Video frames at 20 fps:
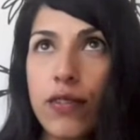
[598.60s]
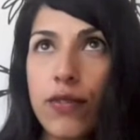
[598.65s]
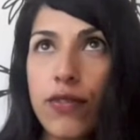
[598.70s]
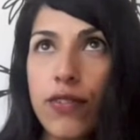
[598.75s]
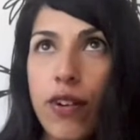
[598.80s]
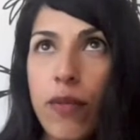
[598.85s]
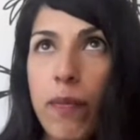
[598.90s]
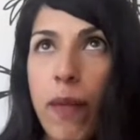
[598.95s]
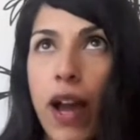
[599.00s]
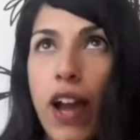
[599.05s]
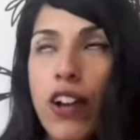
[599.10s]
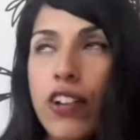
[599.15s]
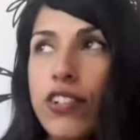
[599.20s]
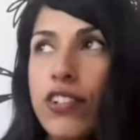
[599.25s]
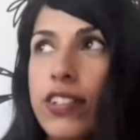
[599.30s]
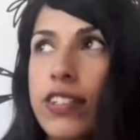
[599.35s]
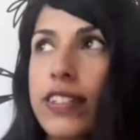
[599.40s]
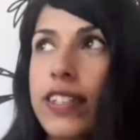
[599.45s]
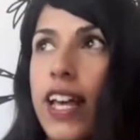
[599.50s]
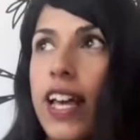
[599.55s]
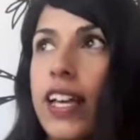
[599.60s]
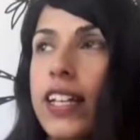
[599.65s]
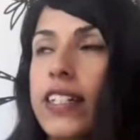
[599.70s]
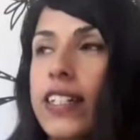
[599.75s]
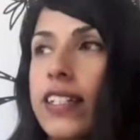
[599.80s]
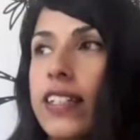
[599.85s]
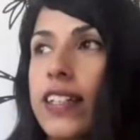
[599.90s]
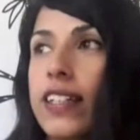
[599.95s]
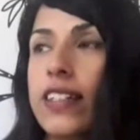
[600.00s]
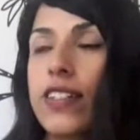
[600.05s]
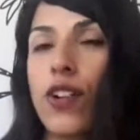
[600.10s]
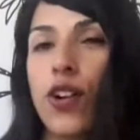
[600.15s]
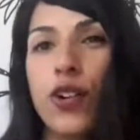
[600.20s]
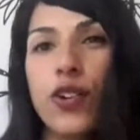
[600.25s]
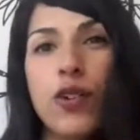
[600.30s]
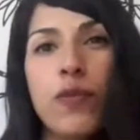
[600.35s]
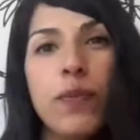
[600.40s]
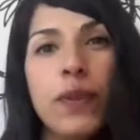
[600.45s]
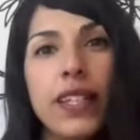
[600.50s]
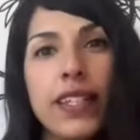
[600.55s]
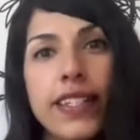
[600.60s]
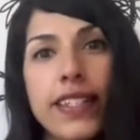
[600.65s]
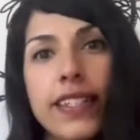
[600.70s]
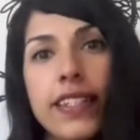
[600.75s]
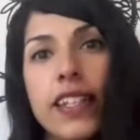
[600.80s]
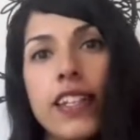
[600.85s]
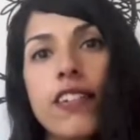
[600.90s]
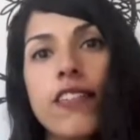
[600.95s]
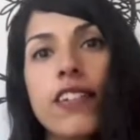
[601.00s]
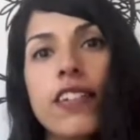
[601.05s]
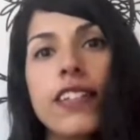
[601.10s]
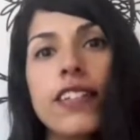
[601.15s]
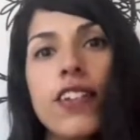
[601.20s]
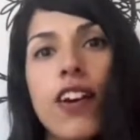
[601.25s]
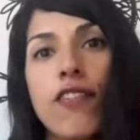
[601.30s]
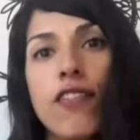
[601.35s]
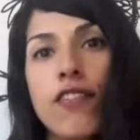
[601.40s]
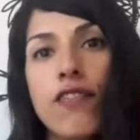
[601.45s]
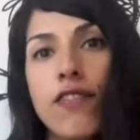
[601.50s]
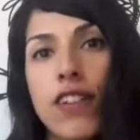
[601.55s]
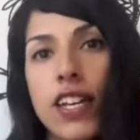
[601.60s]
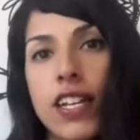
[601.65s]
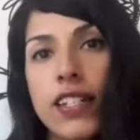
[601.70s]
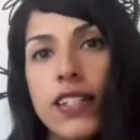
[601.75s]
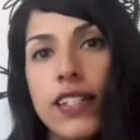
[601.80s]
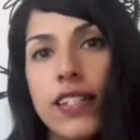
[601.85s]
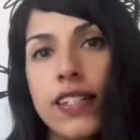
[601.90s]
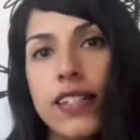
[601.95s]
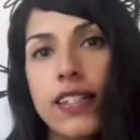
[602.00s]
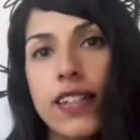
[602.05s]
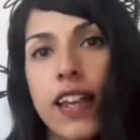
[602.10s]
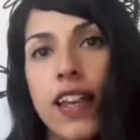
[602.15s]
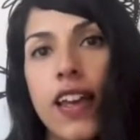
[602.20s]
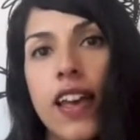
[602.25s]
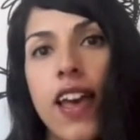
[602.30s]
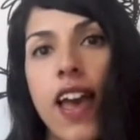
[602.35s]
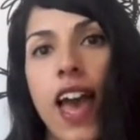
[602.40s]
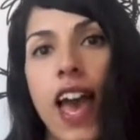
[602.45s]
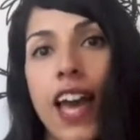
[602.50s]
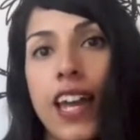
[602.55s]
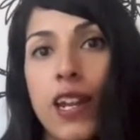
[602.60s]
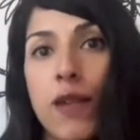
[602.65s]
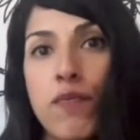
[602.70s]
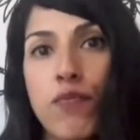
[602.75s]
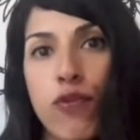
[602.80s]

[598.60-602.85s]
from my understanding, it's going to be a series of events and a